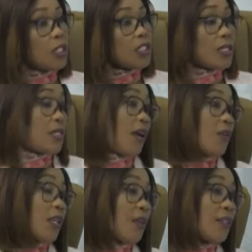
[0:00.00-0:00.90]
She's
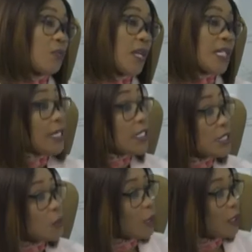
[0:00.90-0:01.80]
now a graduate and
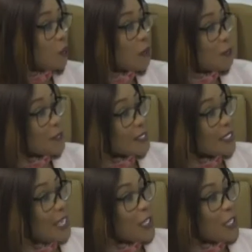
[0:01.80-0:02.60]
she's working with us.